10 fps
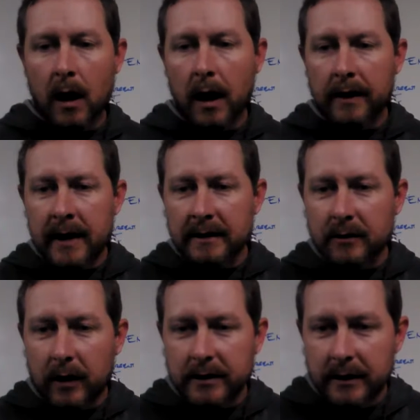
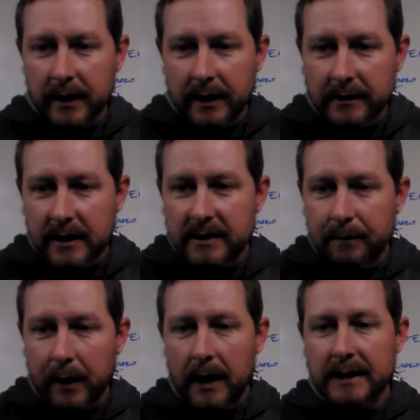Next question is
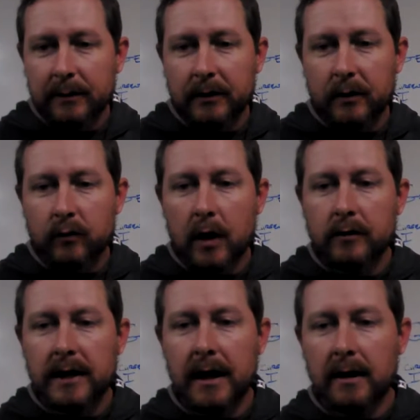it possible to
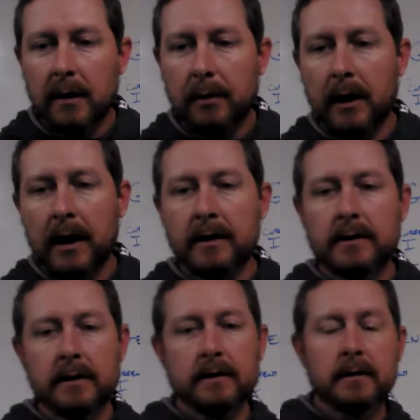rotate
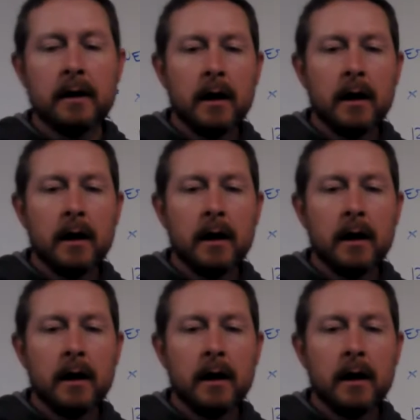appliances?